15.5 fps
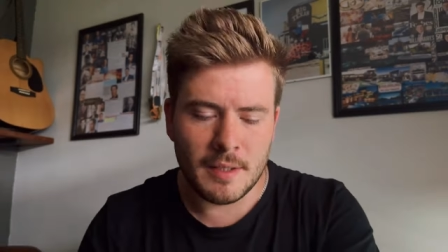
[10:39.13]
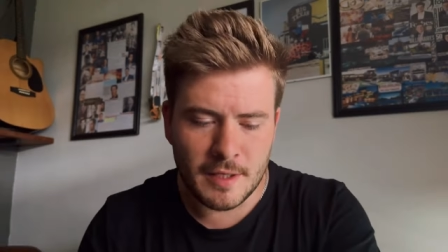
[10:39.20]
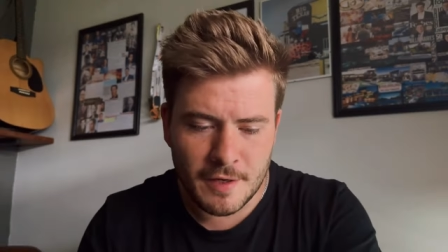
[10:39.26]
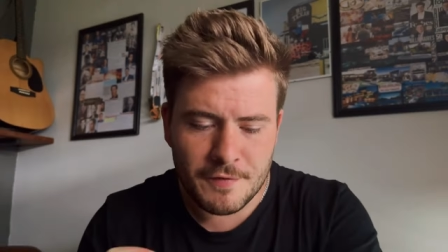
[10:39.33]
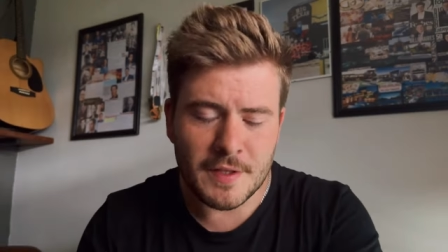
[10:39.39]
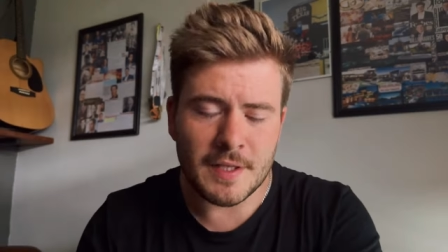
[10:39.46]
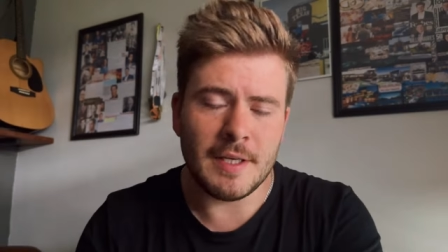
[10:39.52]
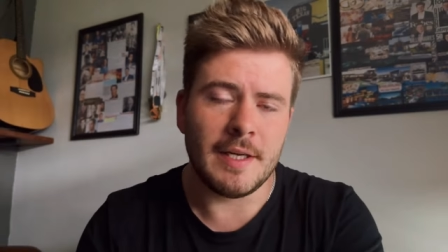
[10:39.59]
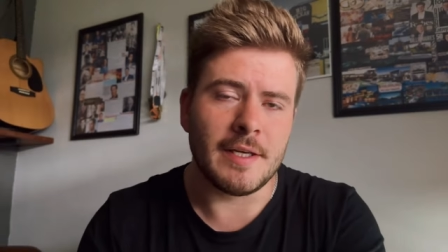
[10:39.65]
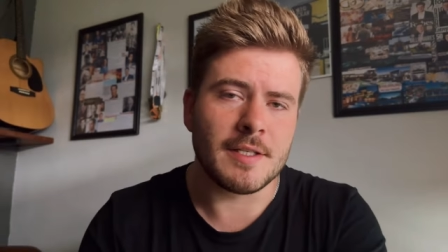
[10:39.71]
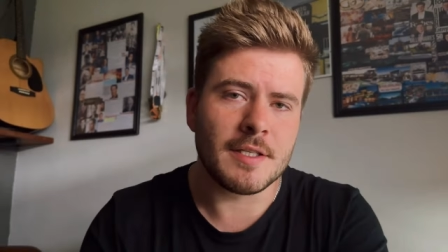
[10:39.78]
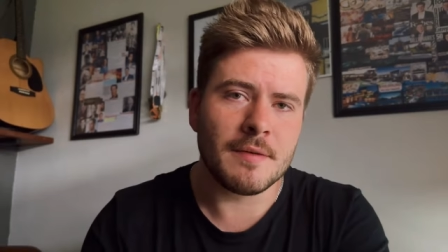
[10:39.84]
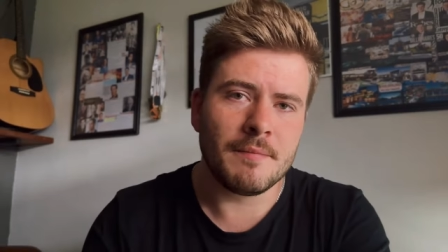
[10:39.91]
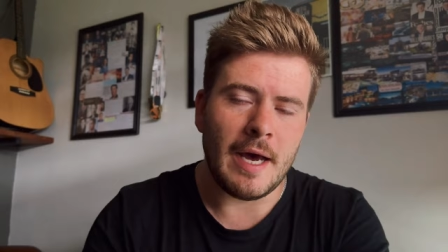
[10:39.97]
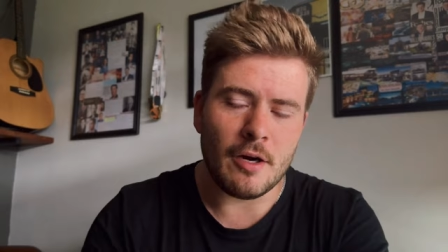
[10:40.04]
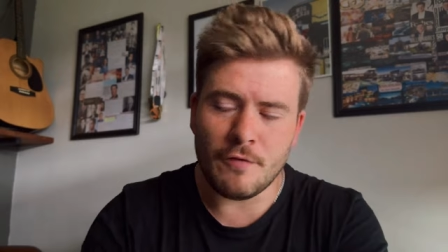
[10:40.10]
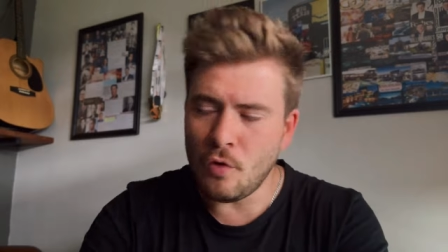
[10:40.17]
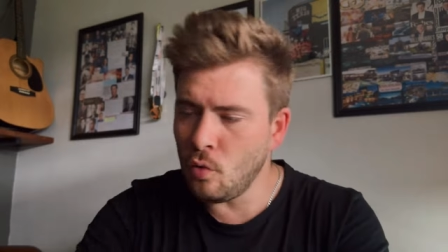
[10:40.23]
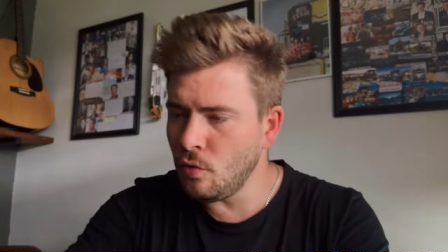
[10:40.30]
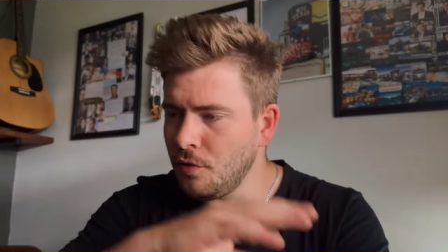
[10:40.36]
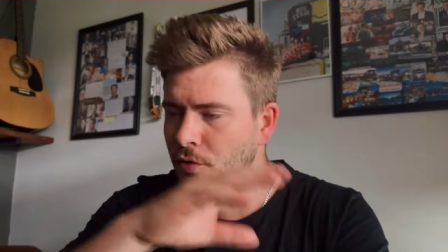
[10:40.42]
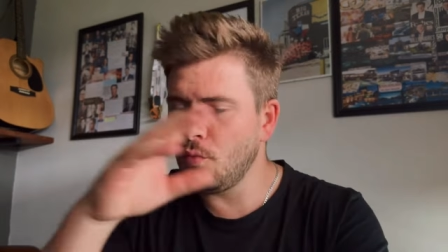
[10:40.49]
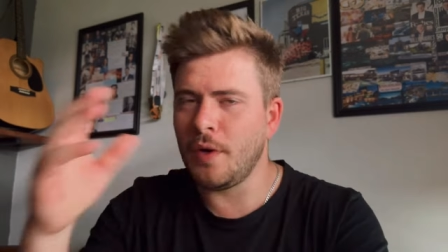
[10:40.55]
Nevertheless, out of
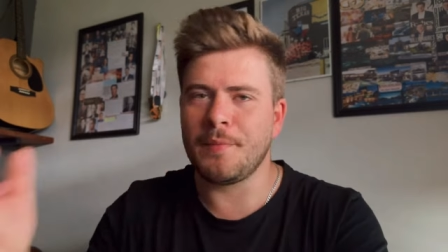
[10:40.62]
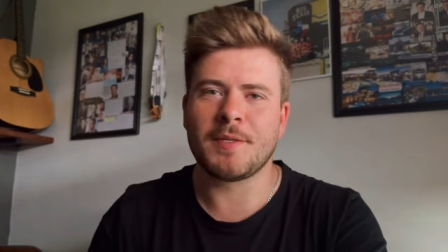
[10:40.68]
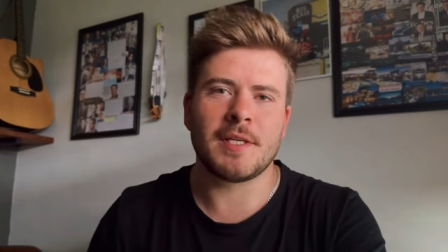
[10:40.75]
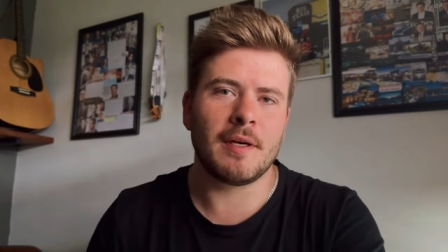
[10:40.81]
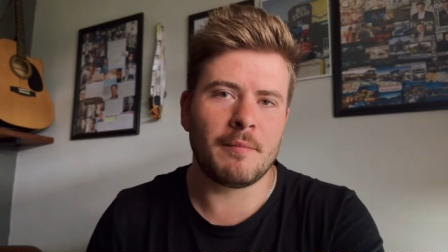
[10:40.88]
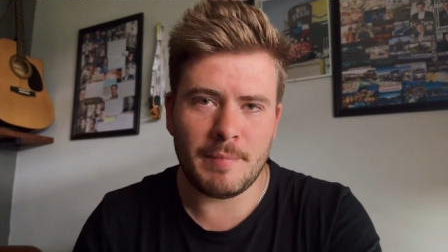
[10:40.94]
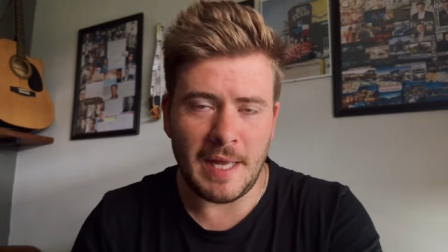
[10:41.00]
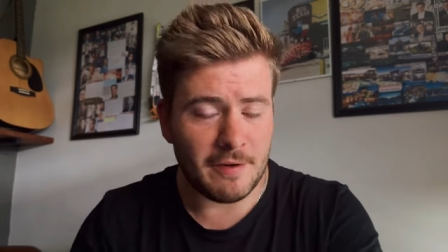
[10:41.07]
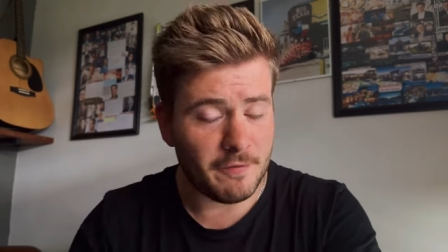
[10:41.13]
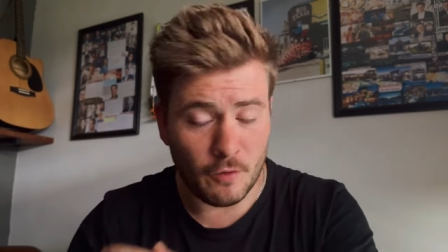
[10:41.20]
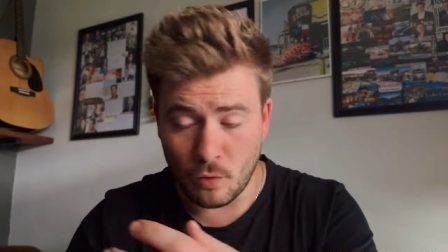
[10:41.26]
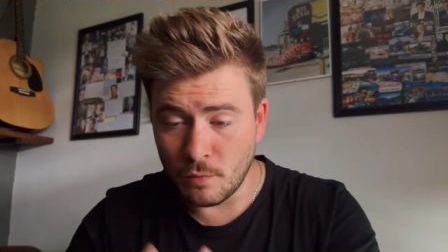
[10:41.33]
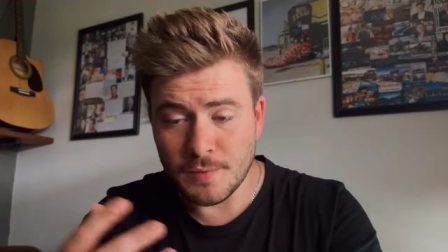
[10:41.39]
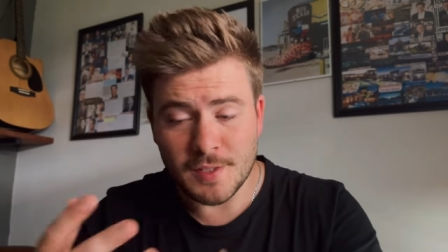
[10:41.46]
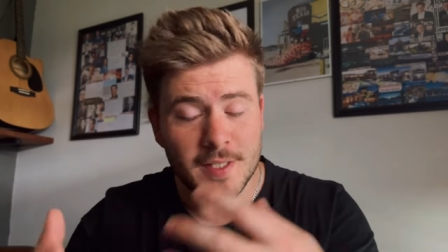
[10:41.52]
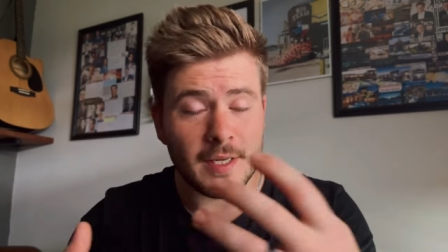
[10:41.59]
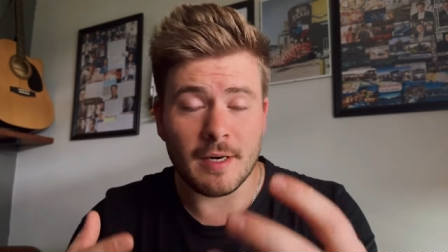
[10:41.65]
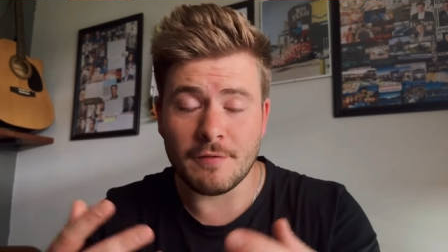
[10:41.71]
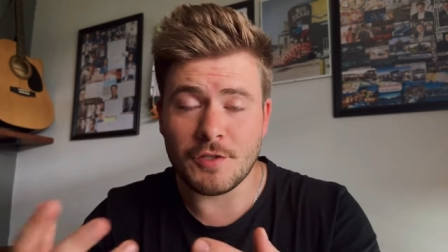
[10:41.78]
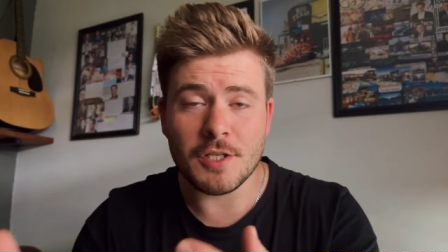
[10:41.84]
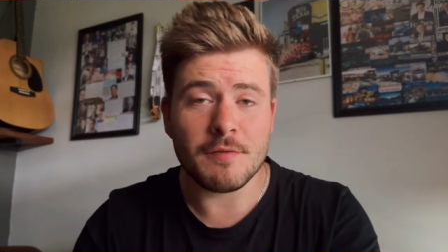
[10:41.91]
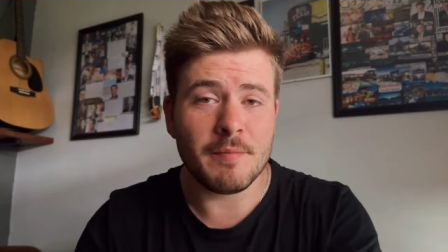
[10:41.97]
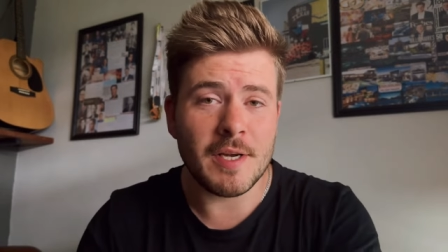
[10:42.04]
all the website platforms that
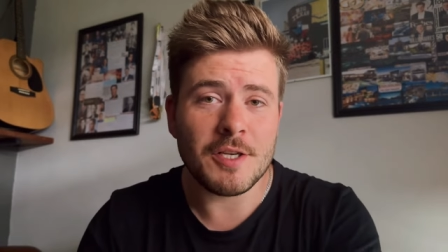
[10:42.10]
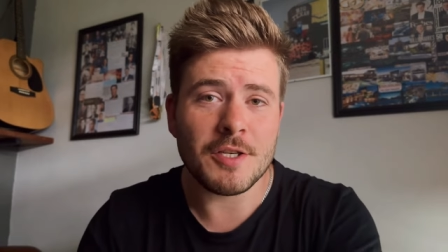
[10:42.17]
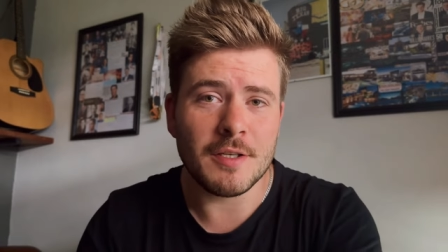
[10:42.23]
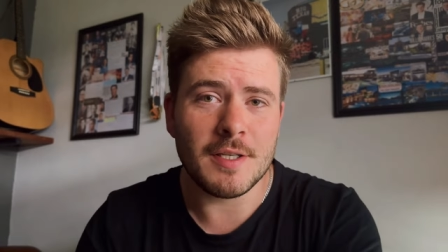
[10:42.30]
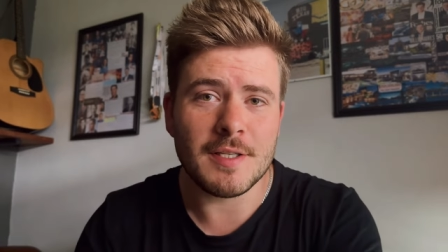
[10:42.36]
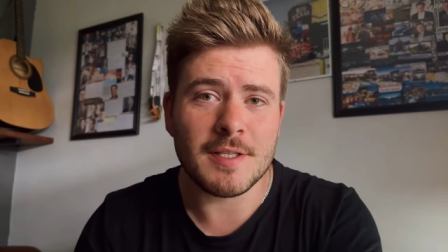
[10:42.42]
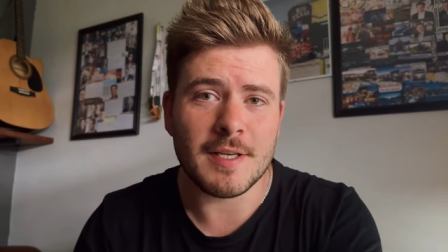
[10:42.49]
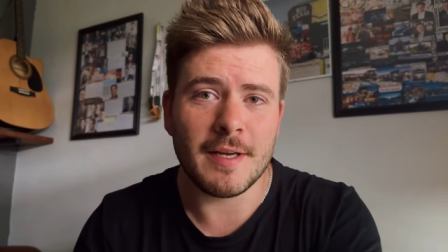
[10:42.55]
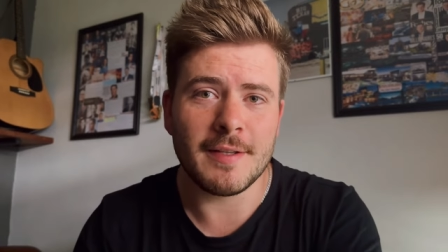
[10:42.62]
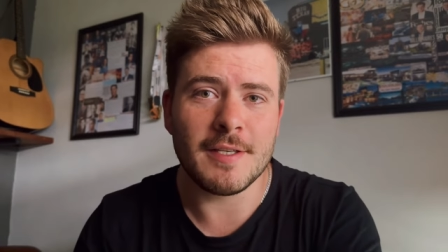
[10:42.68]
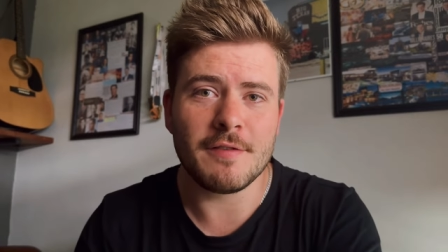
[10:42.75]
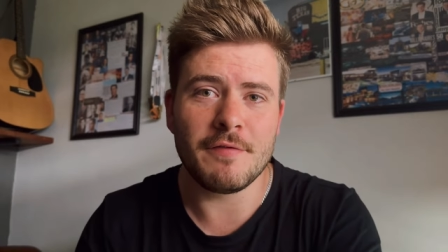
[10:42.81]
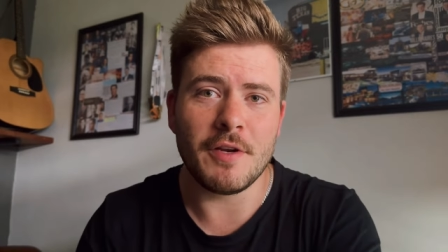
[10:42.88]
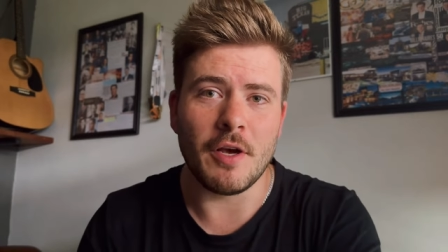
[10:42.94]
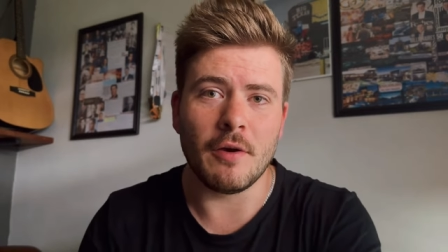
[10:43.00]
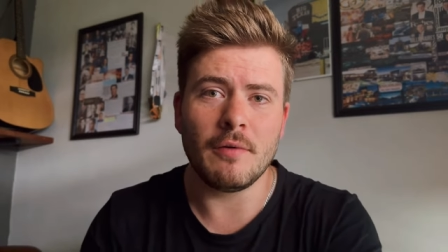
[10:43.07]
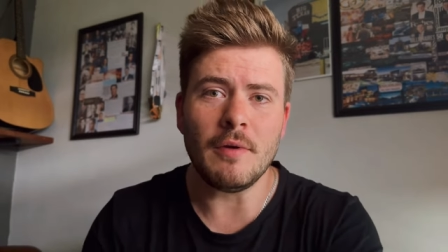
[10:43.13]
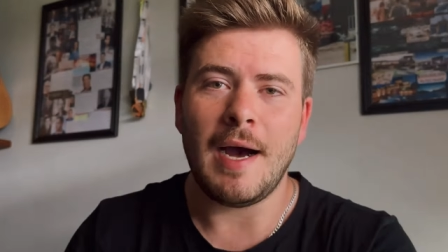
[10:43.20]
I've just mentioned inside this video,